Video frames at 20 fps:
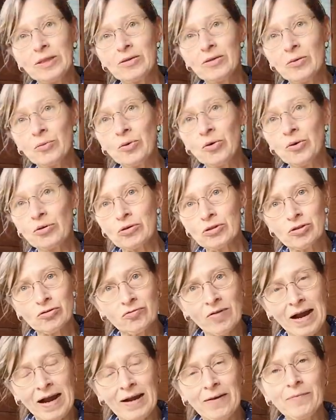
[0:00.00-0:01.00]
with the
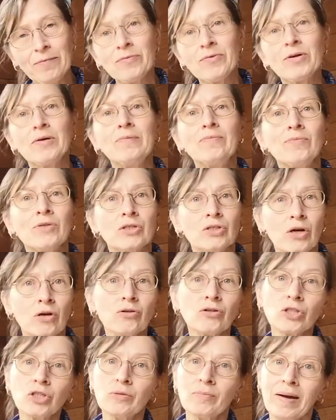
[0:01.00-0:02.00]
walks around them, the
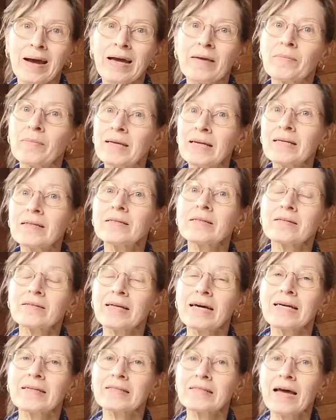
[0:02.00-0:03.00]
dogs you might meet
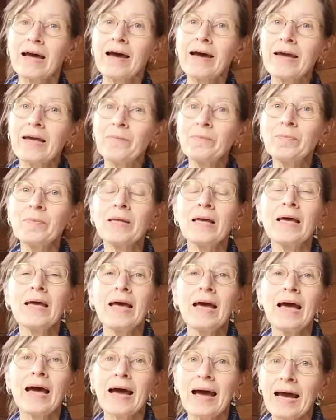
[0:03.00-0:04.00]
at that time,
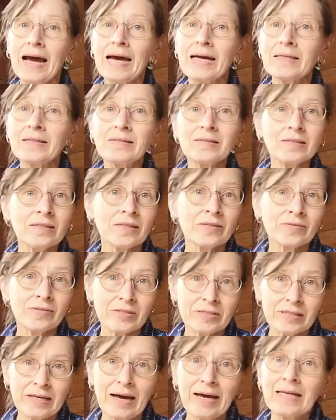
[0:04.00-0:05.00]
and
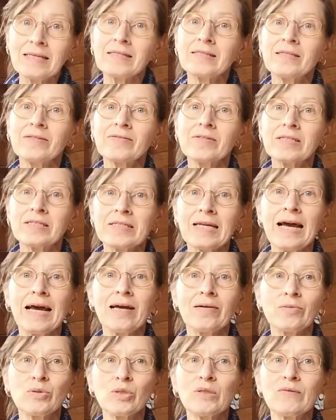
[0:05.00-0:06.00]
the sights and the
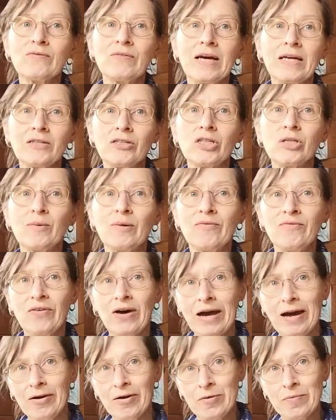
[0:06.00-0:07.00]
sounds of their new
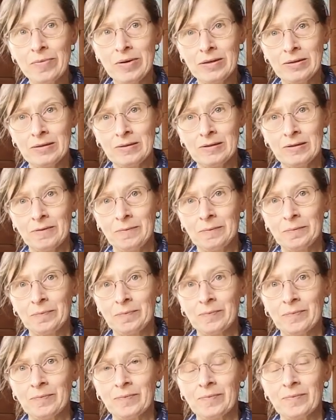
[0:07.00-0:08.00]
environment.
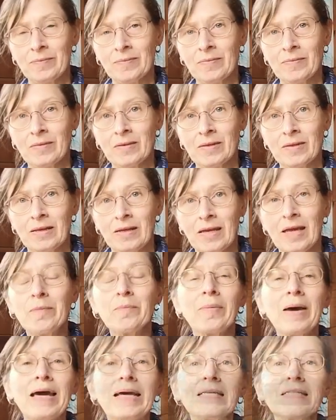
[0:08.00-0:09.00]

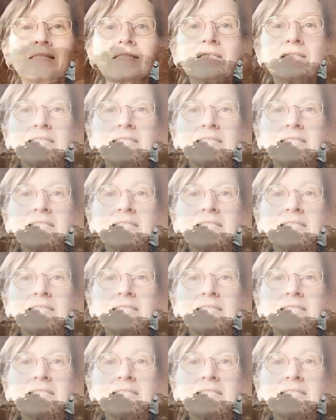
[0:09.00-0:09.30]
It pays